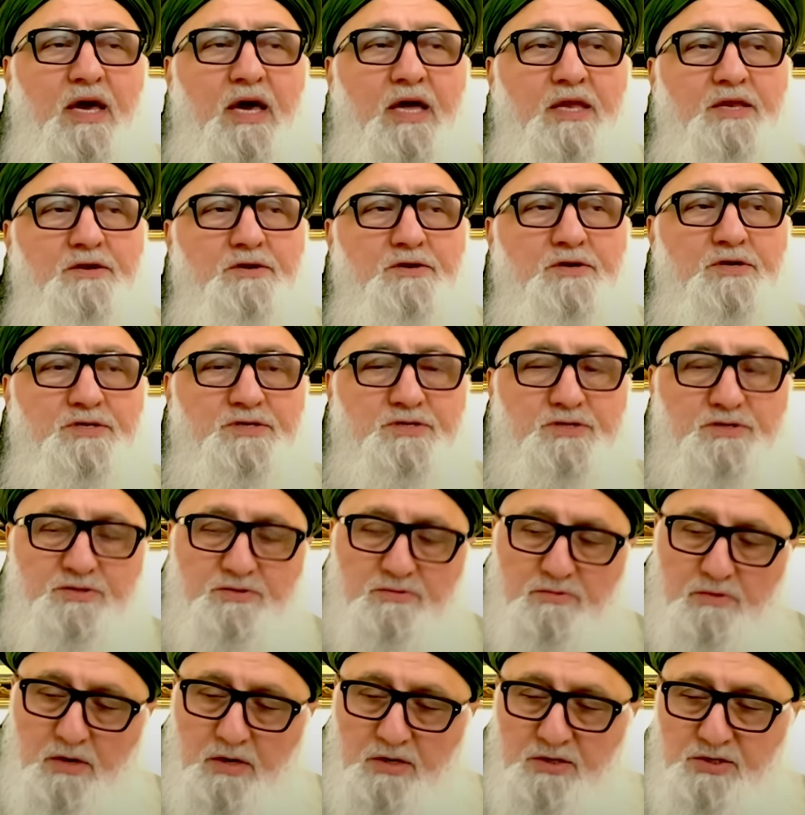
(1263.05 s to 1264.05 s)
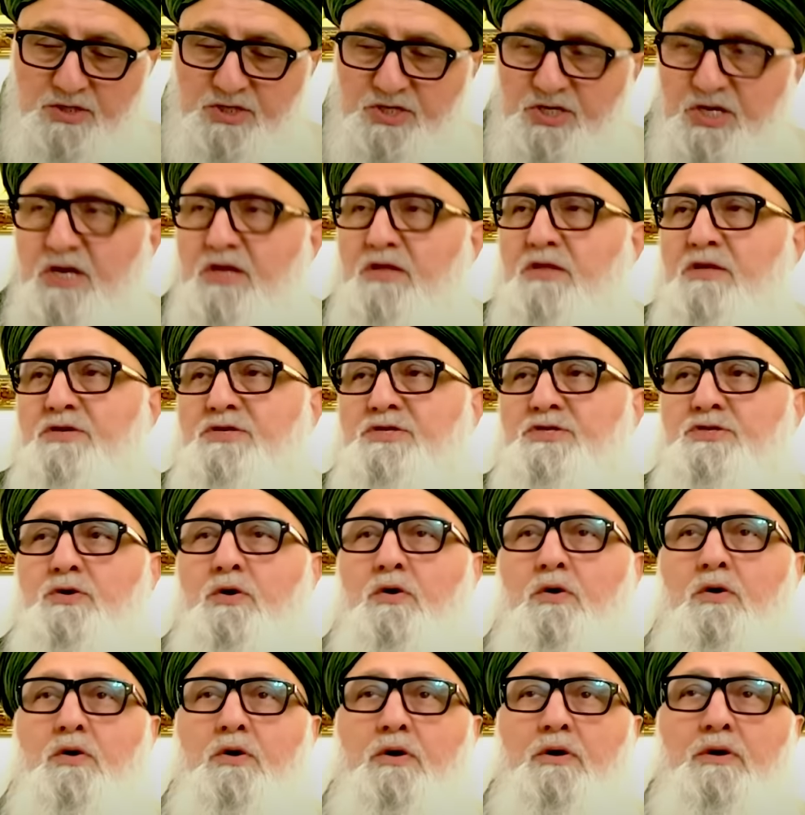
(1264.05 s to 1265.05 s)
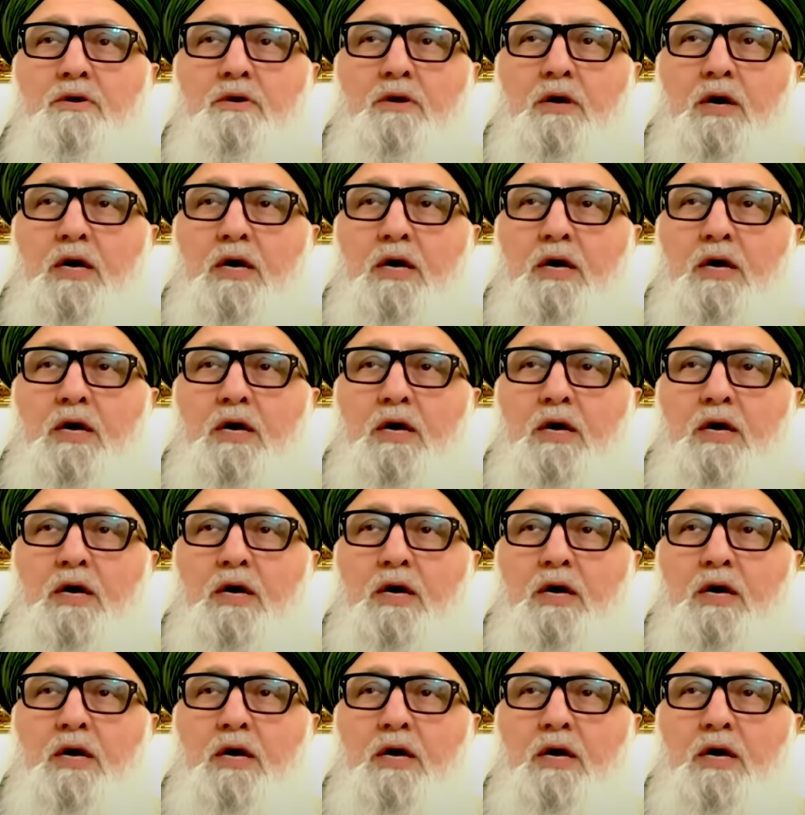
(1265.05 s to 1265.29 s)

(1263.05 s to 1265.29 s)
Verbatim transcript: and you just unsheath a sword,